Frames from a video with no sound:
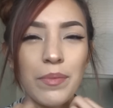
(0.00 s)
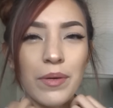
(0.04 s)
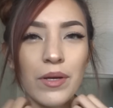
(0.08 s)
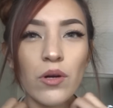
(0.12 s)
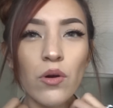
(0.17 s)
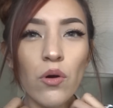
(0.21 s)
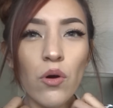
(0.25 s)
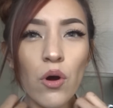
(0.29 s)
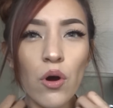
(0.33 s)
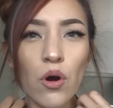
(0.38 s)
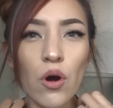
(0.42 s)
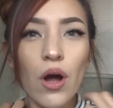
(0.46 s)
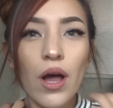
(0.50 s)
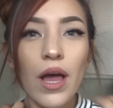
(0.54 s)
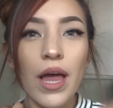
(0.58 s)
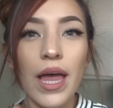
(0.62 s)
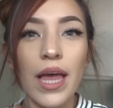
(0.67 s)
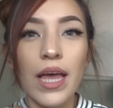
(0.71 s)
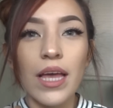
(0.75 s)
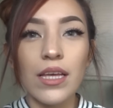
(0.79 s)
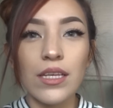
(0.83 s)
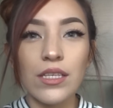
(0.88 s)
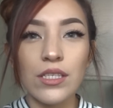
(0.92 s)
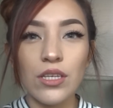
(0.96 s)
be cool.
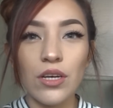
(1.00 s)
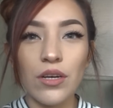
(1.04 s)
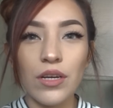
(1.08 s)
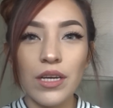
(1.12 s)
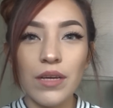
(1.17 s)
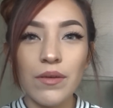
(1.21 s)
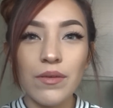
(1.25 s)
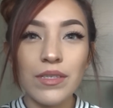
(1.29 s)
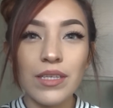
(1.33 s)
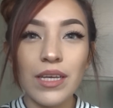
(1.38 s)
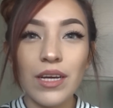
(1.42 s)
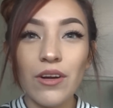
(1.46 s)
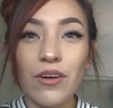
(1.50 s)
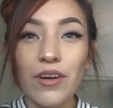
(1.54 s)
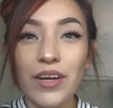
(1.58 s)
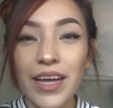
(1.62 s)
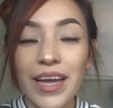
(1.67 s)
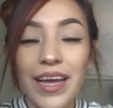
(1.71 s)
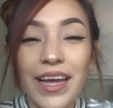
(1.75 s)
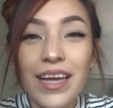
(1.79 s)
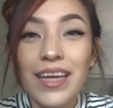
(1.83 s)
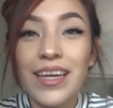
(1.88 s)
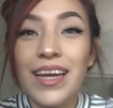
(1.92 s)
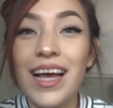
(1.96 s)
So he was like,
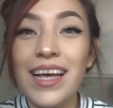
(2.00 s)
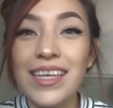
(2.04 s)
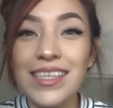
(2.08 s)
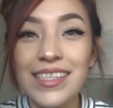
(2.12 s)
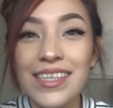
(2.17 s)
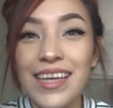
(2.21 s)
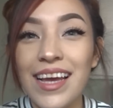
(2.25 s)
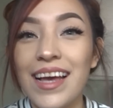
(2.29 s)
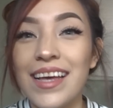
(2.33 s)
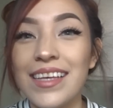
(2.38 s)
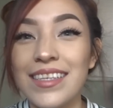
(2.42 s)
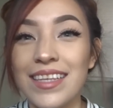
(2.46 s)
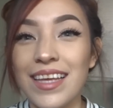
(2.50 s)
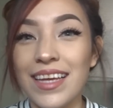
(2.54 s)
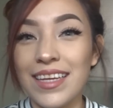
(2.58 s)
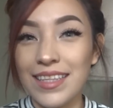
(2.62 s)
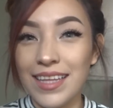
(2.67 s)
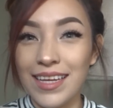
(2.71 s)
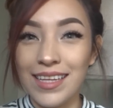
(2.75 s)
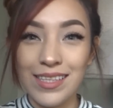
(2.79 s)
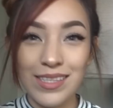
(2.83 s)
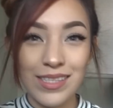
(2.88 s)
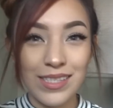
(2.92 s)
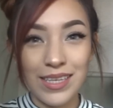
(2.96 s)
okay, gracias, like
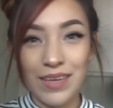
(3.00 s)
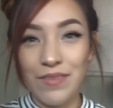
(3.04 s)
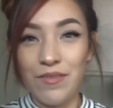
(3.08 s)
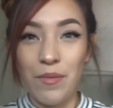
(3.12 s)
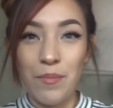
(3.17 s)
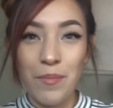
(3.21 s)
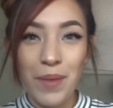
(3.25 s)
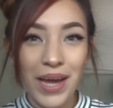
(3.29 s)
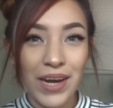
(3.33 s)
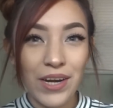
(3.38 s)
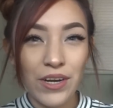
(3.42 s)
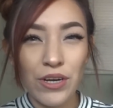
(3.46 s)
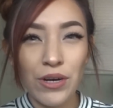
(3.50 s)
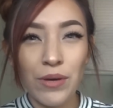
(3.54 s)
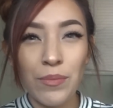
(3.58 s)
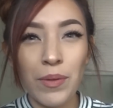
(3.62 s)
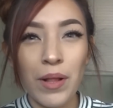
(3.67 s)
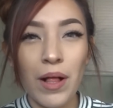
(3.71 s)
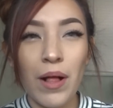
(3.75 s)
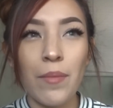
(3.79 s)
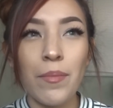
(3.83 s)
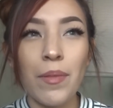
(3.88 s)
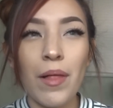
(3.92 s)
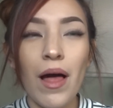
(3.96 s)
that's even better,
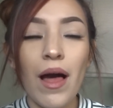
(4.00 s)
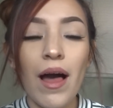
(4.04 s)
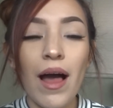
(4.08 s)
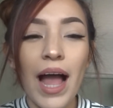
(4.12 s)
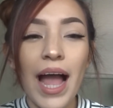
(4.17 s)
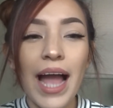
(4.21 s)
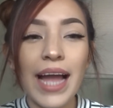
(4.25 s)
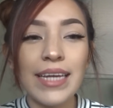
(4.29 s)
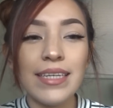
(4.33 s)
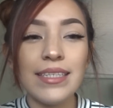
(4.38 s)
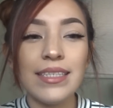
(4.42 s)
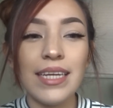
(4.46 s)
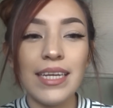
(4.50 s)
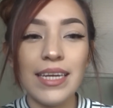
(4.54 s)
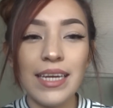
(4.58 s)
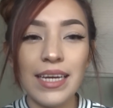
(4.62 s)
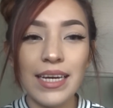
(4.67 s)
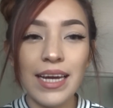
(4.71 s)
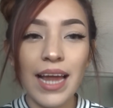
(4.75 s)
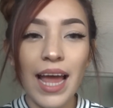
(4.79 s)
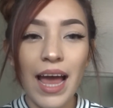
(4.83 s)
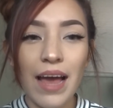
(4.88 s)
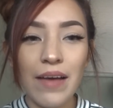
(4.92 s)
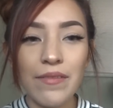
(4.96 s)
blah blah. I
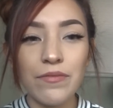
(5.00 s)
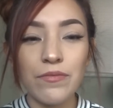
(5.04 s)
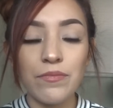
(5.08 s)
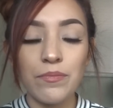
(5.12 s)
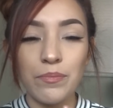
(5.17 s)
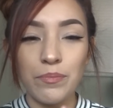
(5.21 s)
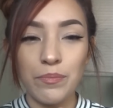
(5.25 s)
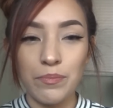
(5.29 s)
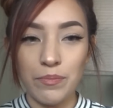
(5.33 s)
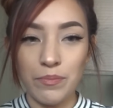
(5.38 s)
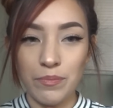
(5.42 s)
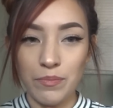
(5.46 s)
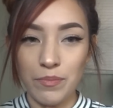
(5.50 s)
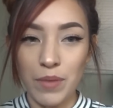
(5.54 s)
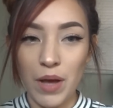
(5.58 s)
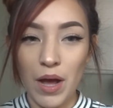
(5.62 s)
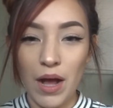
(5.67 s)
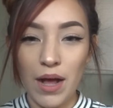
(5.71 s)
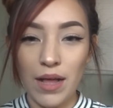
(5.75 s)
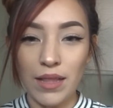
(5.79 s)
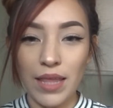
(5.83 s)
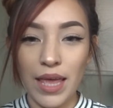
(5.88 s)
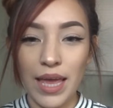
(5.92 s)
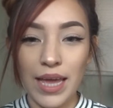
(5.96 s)
didn't have
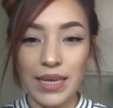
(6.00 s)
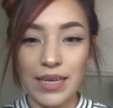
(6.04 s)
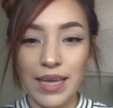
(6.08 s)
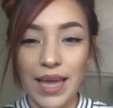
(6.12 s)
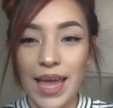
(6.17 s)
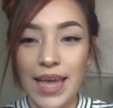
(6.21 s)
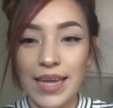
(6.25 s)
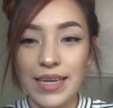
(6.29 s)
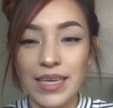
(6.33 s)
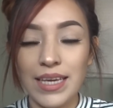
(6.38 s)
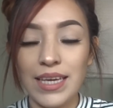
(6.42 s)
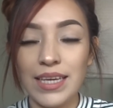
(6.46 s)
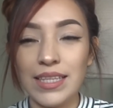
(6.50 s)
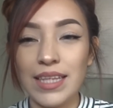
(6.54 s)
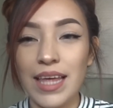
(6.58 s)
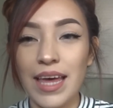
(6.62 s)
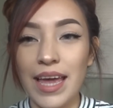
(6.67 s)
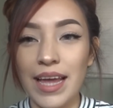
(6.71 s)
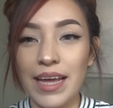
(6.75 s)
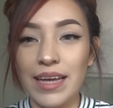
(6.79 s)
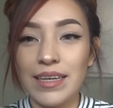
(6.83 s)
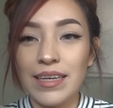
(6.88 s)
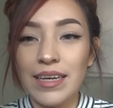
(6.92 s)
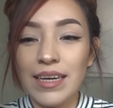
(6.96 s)

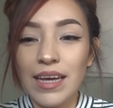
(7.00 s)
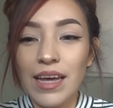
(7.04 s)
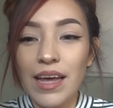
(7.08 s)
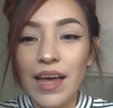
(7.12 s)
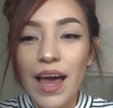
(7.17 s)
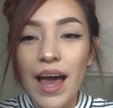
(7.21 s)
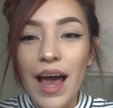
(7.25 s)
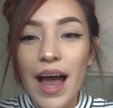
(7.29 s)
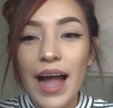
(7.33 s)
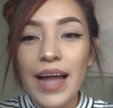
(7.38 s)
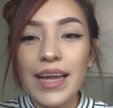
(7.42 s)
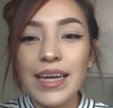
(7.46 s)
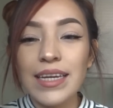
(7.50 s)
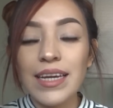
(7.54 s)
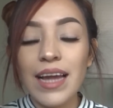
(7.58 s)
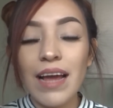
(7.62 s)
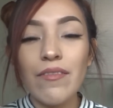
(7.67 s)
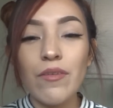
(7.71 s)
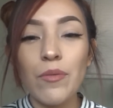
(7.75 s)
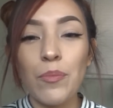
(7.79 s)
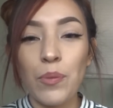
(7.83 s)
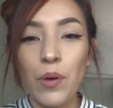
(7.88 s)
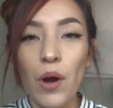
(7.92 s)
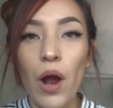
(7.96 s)
I didn't
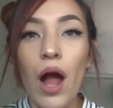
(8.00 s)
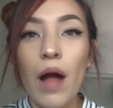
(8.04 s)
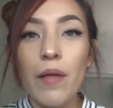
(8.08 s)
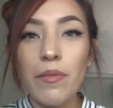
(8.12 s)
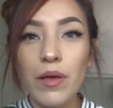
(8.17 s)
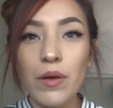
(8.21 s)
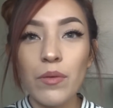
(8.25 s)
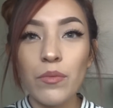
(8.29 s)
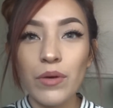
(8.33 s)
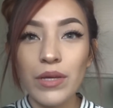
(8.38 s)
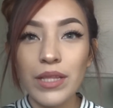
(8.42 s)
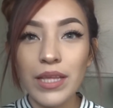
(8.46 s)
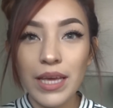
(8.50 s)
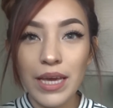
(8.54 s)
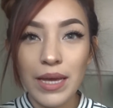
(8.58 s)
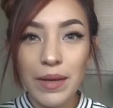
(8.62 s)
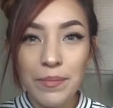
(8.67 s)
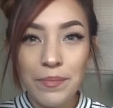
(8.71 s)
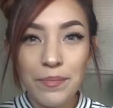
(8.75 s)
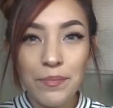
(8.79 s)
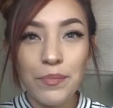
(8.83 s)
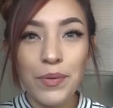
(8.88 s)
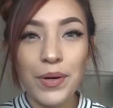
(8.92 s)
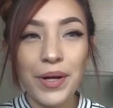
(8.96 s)
have a problem with
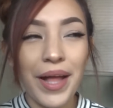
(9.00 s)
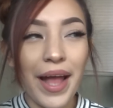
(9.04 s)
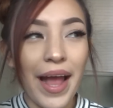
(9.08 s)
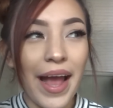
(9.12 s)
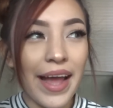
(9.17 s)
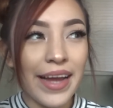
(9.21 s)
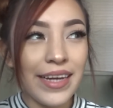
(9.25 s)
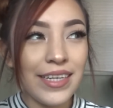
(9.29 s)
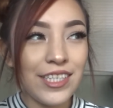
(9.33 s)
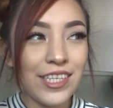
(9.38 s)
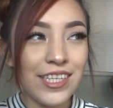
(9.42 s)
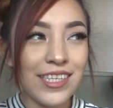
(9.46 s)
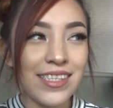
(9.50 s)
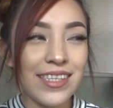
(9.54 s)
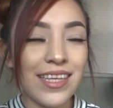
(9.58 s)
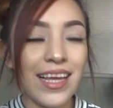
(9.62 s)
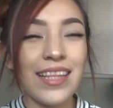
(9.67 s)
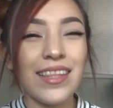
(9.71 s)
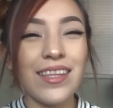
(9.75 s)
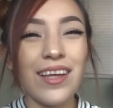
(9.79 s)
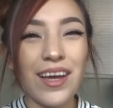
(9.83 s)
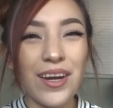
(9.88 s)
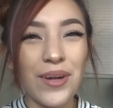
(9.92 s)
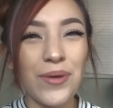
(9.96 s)
him, but I just
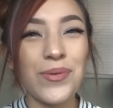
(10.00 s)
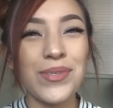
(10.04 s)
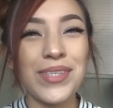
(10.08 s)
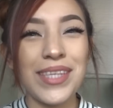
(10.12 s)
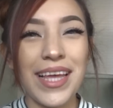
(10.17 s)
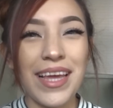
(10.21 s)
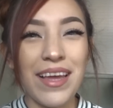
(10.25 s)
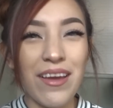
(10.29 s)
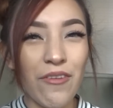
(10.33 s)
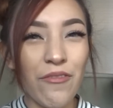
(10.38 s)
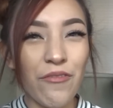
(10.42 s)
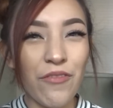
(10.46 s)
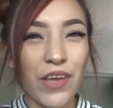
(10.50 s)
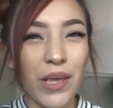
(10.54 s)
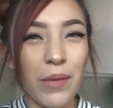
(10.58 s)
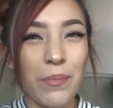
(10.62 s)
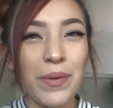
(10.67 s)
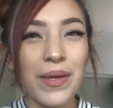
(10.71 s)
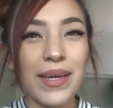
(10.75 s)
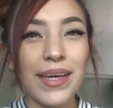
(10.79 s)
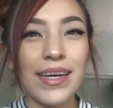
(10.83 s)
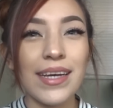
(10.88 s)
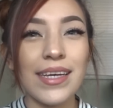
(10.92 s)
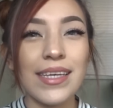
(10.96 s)
thought it was iffy,
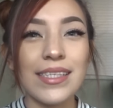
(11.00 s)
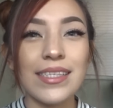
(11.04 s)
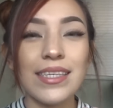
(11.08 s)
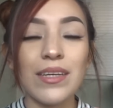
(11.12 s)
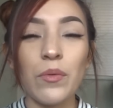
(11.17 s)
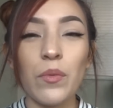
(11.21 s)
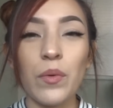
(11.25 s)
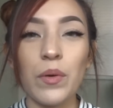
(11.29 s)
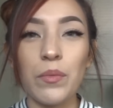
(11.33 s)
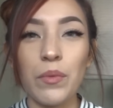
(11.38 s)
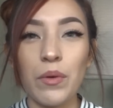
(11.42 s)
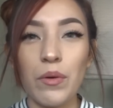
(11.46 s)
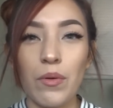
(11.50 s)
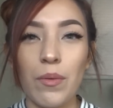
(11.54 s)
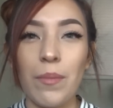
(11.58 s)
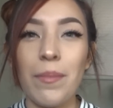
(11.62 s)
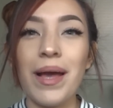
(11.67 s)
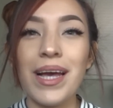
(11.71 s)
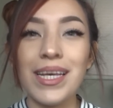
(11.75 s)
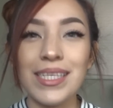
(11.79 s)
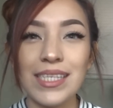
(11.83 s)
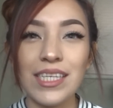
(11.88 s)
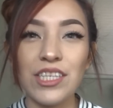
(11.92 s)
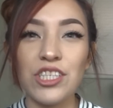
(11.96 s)
because when we were
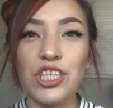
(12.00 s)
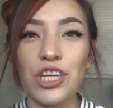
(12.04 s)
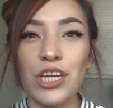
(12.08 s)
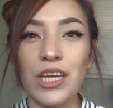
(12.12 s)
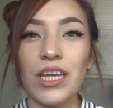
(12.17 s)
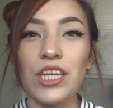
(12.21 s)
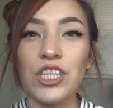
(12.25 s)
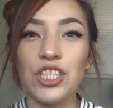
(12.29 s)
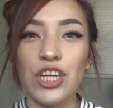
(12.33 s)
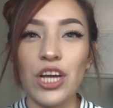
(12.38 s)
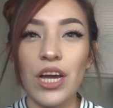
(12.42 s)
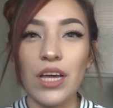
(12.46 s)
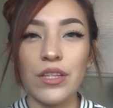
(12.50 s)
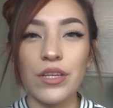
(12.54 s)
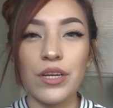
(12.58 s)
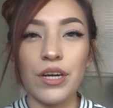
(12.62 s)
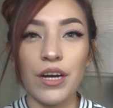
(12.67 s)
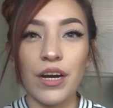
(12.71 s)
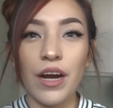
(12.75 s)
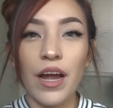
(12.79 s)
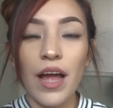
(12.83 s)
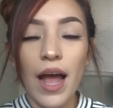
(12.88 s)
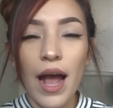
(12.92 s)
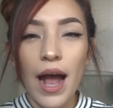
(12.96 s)
messaging each other,